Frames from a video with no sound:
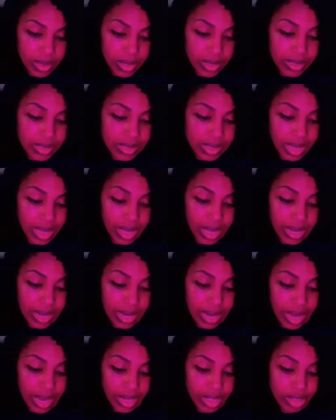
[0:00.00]
It's like a
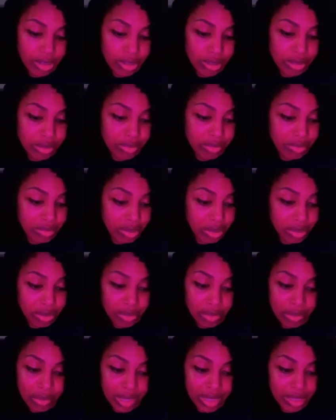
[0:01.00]
nice
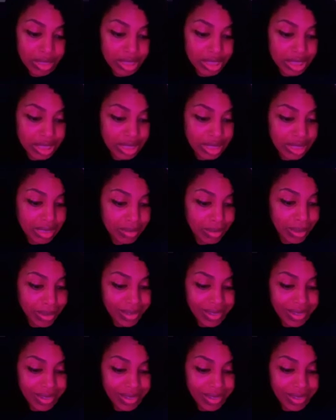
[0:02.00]
new energy.